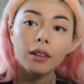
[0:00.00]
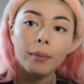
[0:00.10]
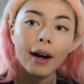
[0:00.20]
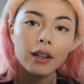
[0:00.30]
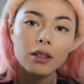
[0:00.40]
they're
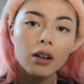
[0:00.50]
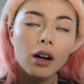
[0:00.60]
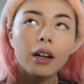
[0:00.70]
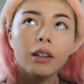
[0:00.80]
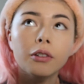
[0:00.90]
back in
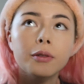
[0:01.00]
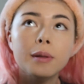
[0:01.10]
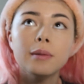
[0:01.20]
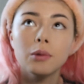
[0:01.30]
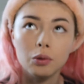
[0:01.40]
stock, and it
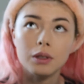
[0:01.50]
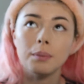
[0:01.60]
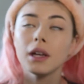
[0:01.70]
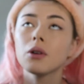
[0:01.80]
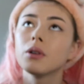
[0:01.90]
was the
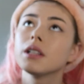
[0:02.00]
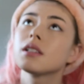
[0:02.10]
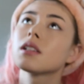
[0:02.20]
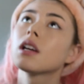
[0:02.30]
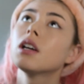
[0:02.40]
pink
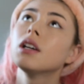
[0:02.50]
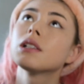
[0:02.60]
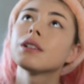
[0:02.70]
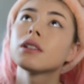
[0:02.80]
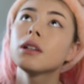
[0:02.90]
ones.
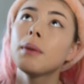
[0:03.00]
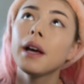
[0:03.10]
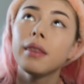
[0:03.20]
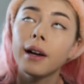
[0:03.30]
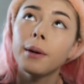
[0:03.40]
So I was gonna
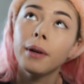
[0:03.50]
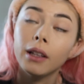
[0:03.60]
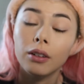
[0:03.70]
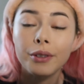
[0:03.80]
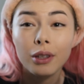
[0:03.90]
buy them and
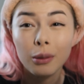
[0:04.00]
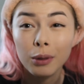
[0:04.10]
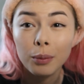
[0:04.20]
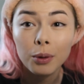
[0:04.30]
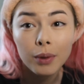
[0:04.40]
then also the
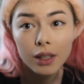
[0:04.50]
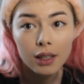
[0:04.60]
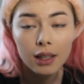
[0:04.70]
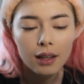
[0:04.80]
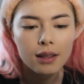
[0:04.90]
purple ones
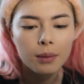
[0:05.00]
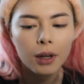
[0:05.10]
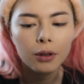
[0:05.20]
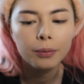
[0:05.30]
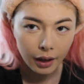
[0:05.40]
to test them
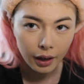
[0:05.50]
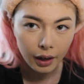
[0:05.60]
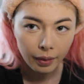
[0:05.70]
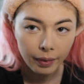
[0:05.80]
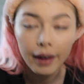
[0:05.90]
out.
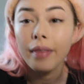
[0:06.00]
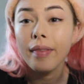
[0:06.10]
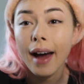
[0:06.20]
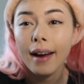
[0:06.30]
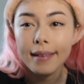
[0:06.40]
And then
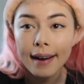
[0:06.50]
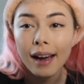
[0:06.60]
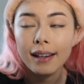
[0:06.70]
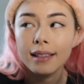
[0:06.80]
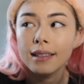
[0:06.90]
that
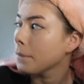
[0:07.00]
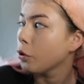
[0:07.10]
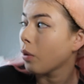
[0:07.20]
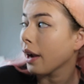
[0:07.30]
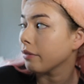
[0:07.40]
night, the
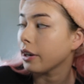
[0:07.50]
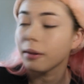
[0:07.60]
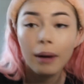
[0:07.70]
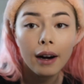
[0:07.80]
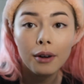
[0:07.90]
Wi-Fi in
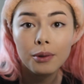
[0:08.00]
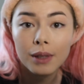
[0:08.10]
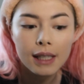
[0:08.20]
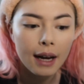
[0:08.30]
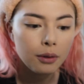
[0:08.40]
my house
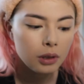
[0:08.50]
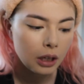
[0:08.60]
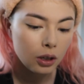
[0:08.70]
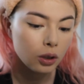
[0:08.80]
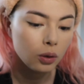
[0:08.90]
was down, so I
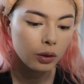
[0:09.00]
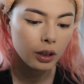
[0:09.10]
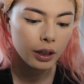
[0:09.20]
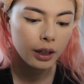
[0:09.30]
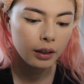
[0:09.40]
couldn't order
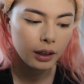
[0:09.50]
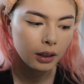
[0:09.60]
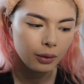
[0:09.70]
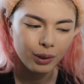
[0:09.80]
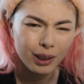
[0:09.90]
it. I
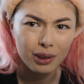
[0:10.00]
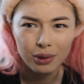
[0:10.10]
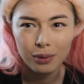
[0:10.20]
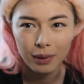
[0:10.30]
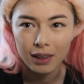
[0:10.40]
didn't want to
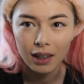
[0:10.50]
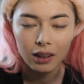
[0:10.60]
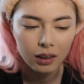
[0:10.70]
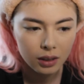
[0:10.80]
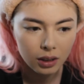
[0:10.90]
use my
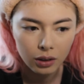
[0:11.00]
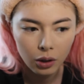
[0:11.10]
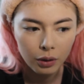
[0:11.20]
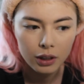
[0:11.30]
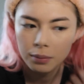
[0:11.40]
data to
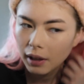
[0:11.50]
go onto my